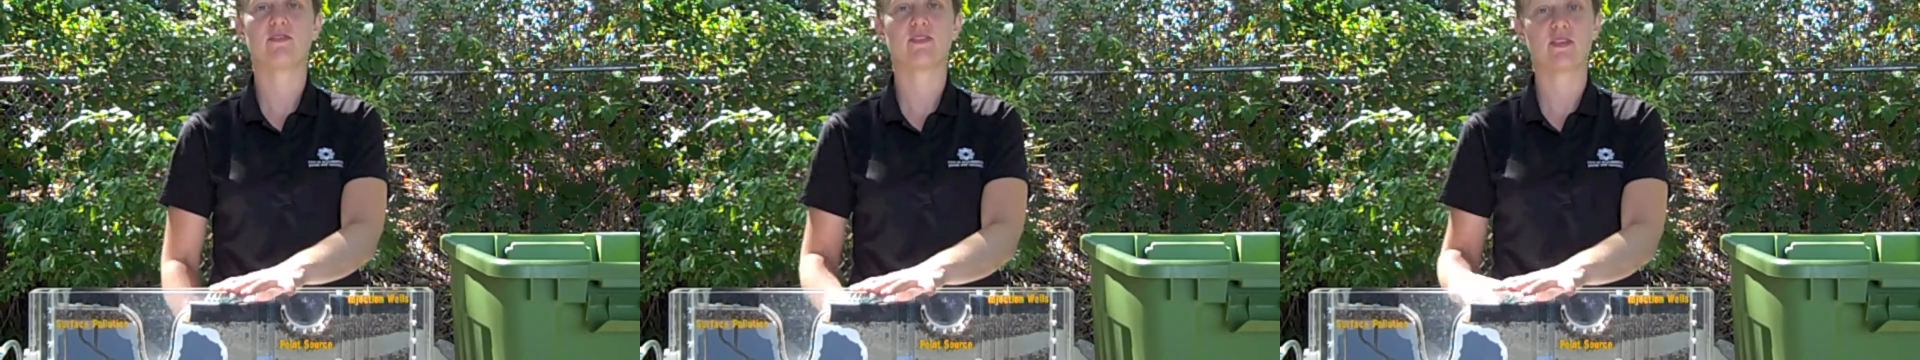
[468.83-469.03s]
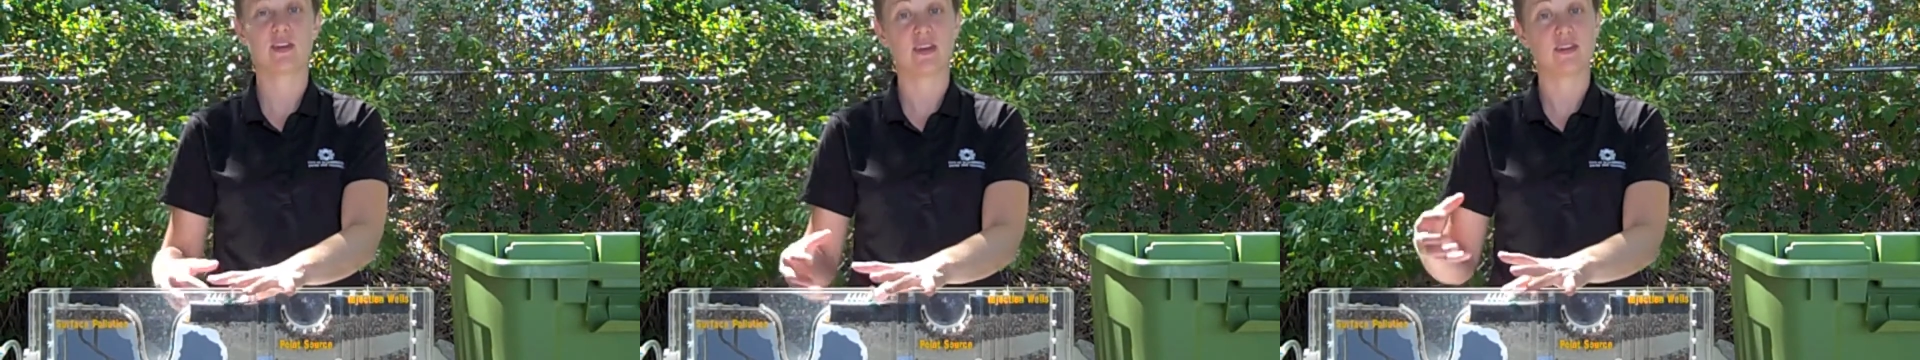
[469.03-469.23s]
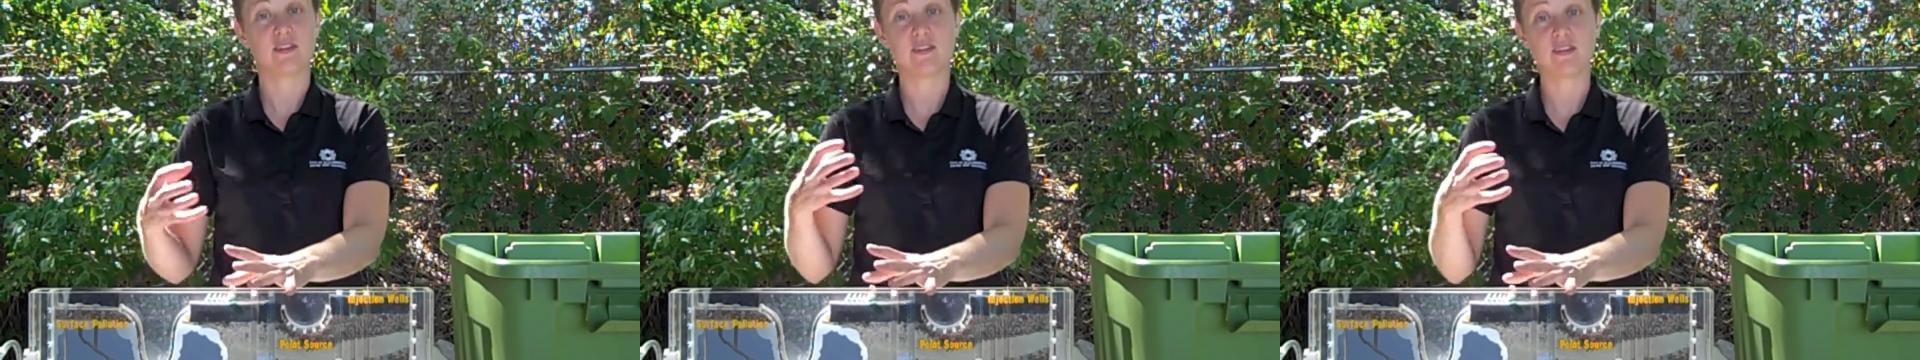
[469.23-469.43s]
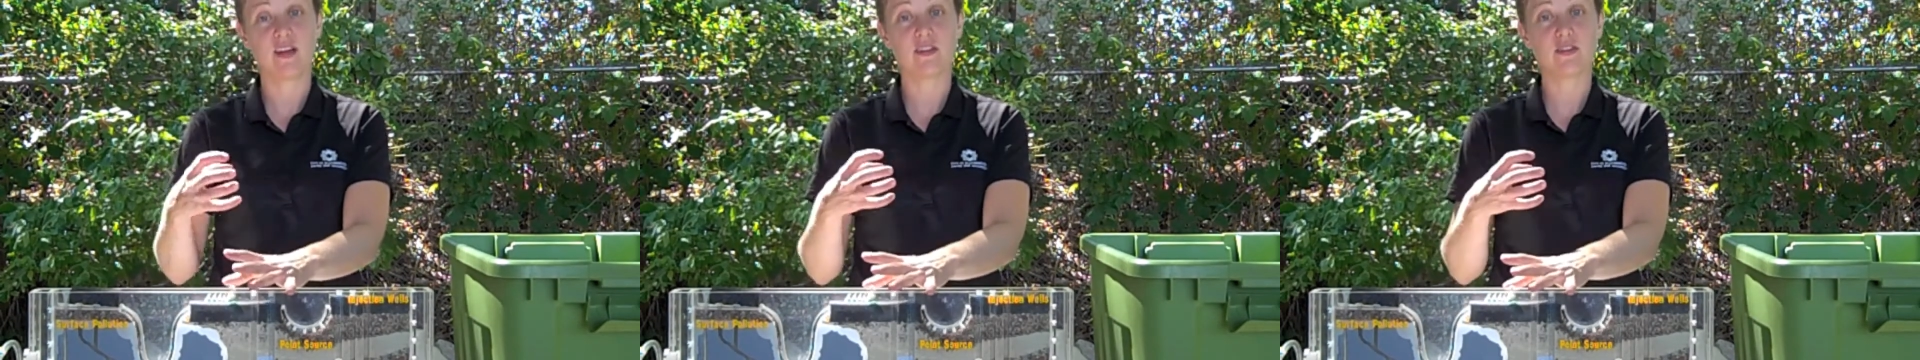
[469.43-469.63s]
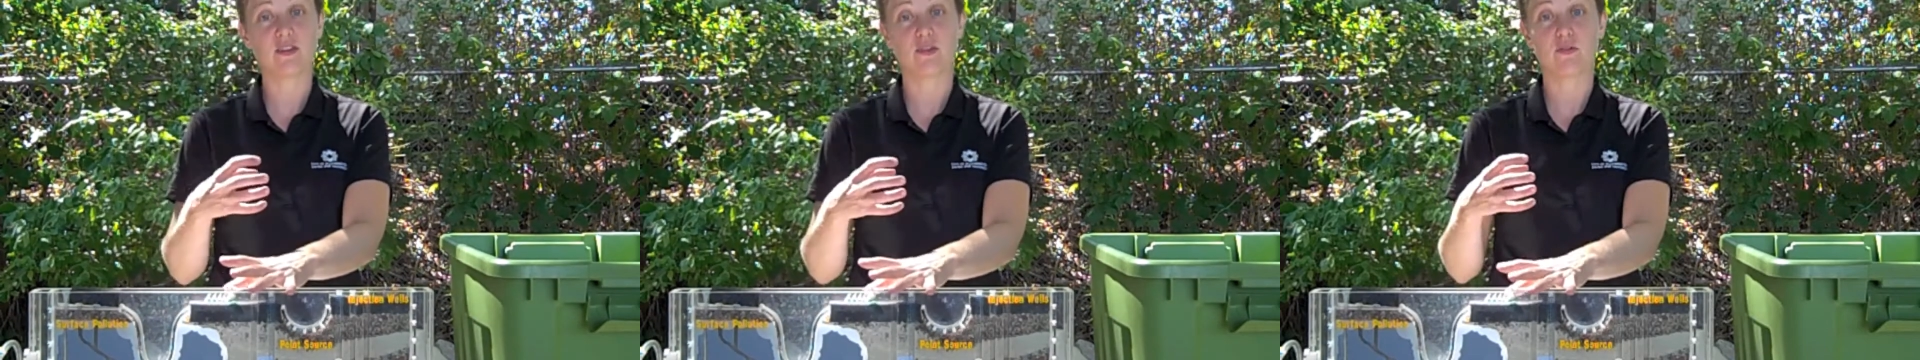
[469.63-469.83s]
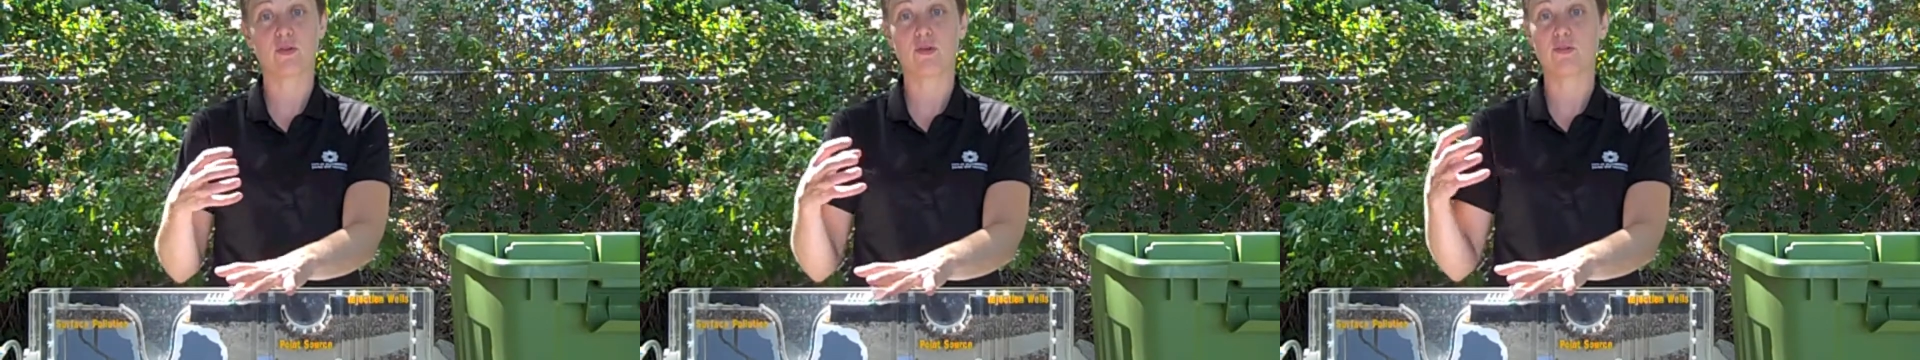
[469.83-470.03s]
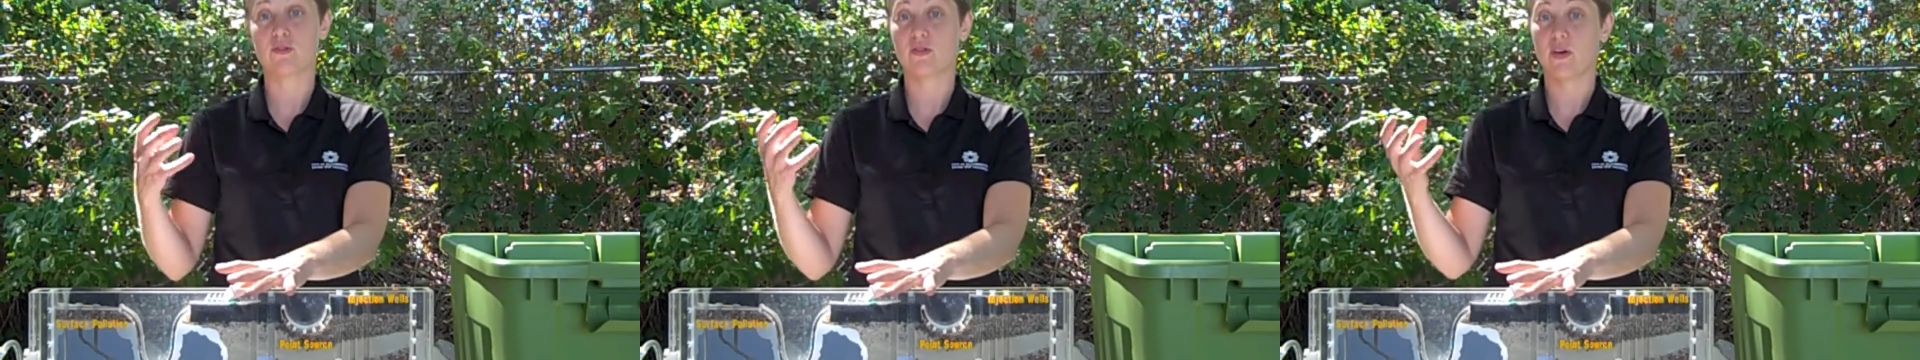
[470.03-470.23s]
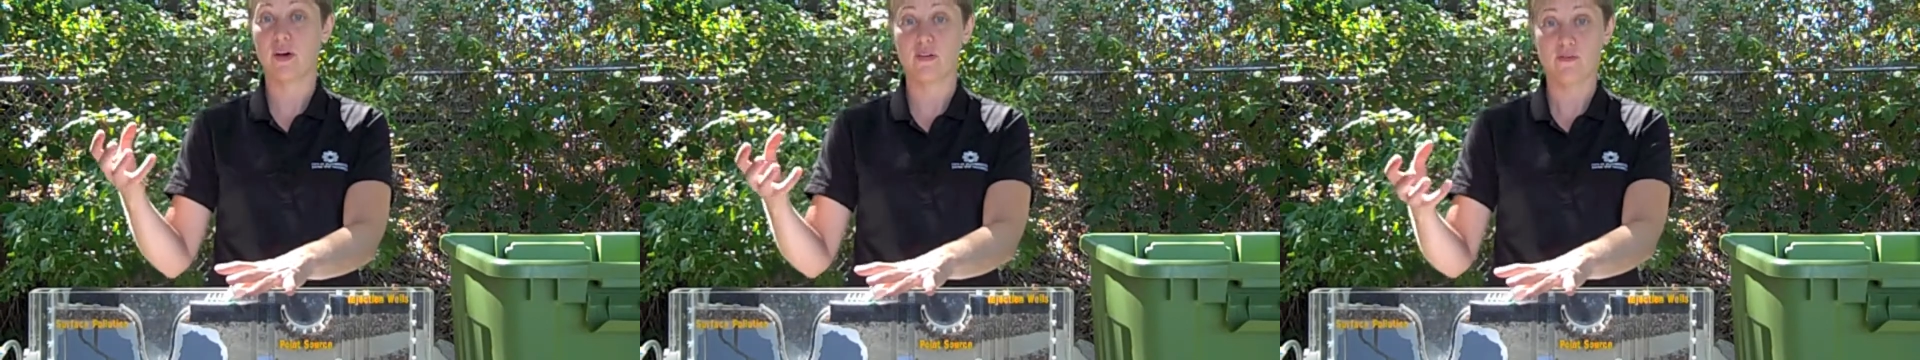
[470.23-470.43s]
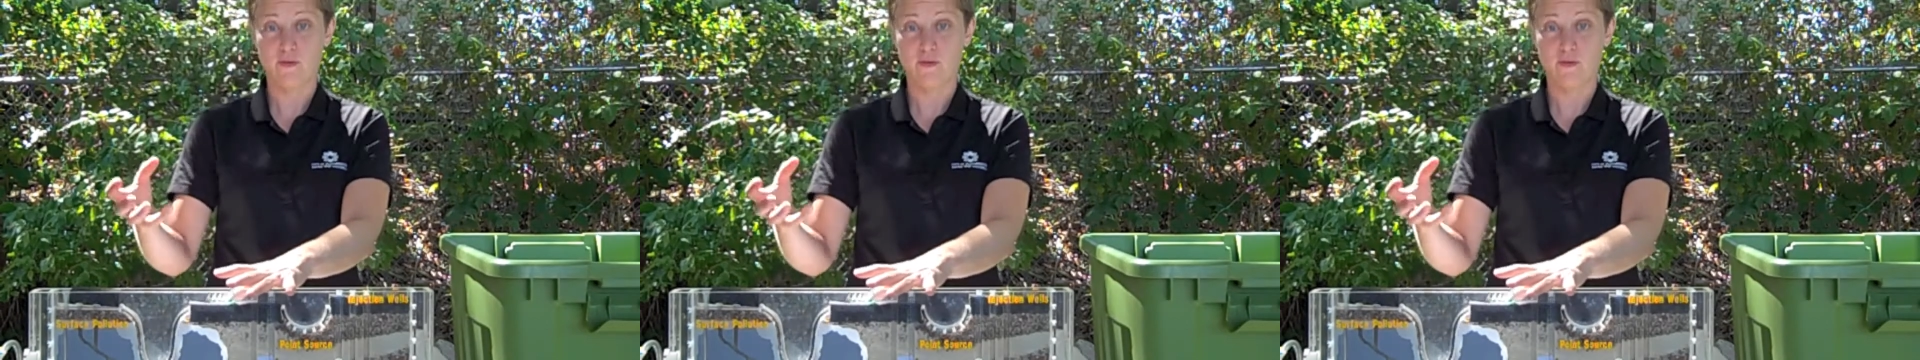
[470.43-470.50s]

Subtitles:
as it can stunt the growth of